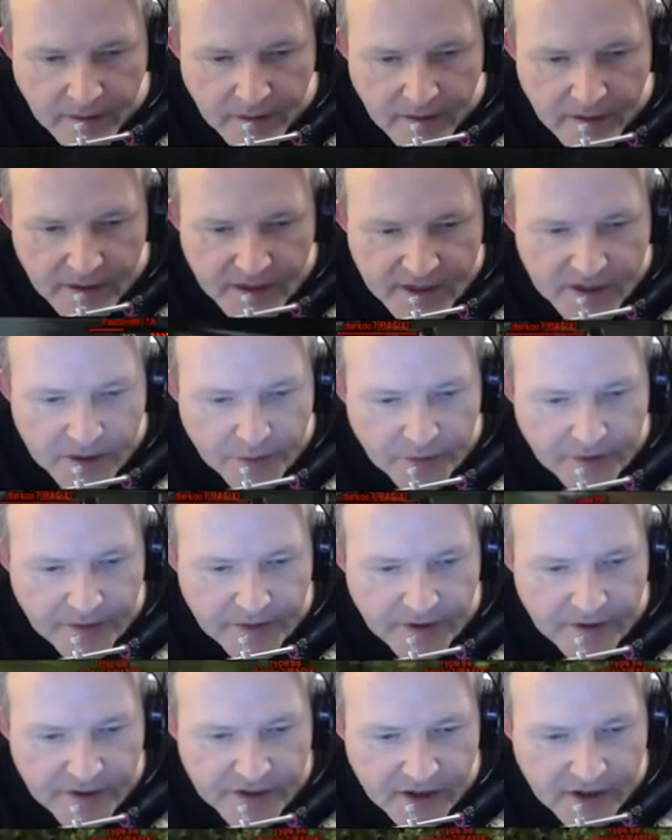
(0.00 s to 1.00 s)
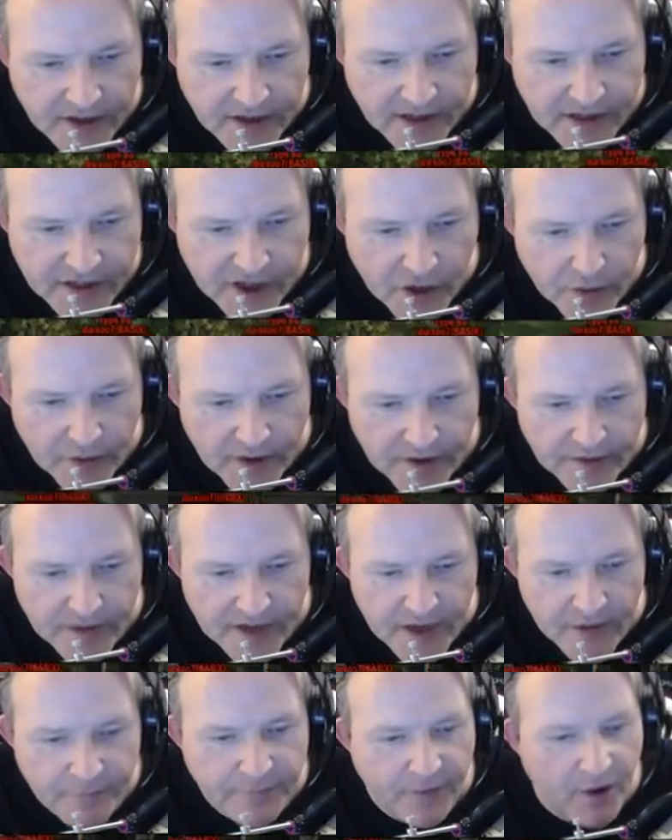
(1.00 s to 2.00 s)
He's coming around the other side. Let's go in.
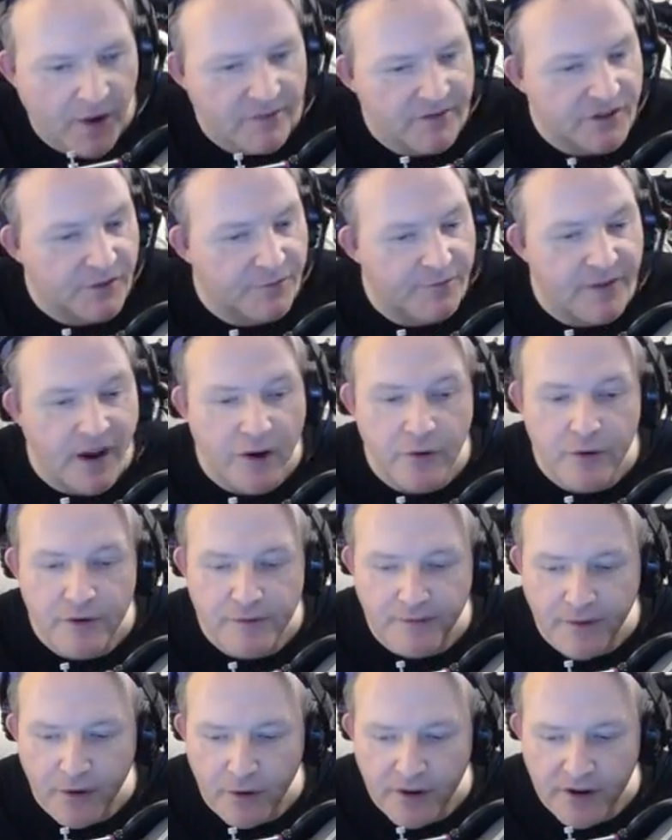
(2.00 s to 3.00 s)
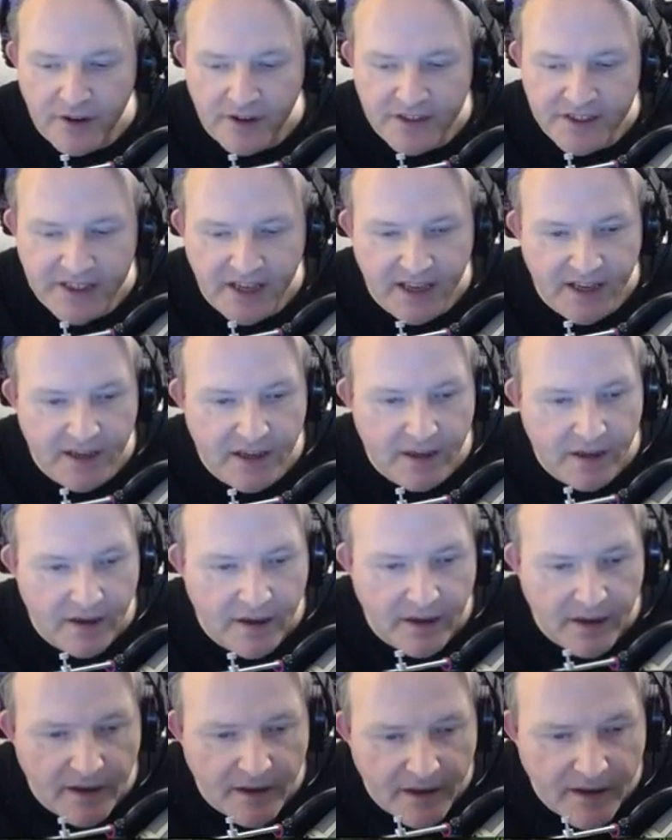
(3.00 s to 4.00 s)
The E5 is a very, very nice tank.
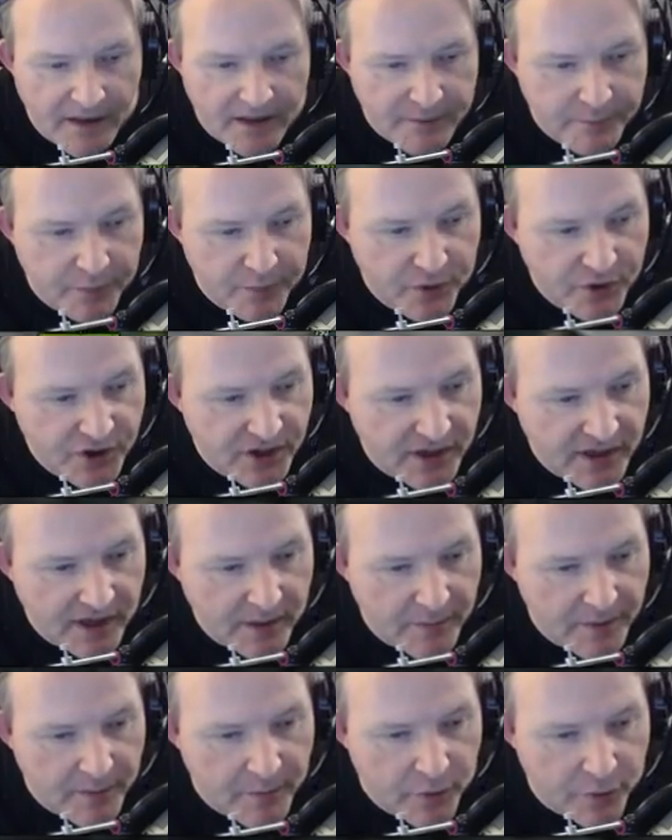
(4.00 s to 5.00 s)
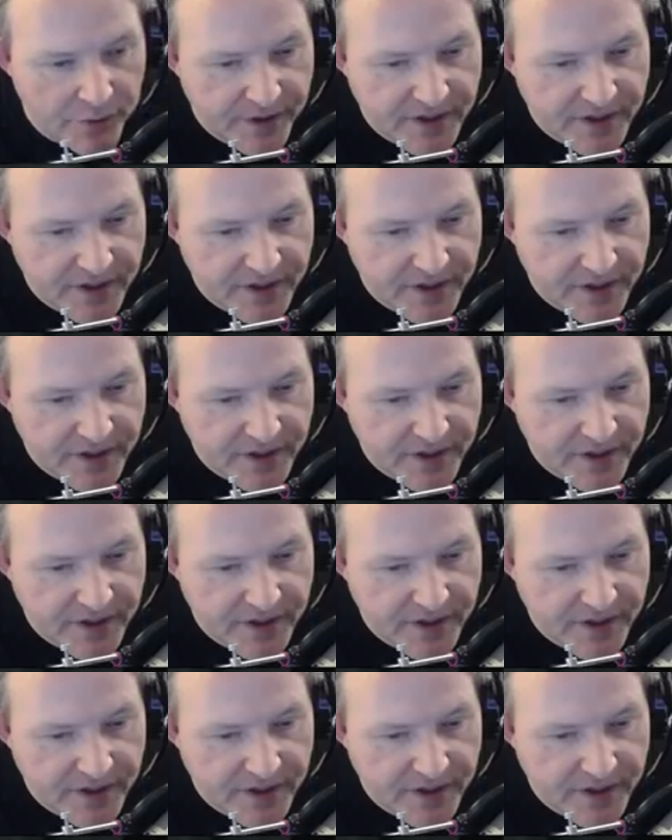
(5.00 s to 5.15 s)
Let's push in a little bit more.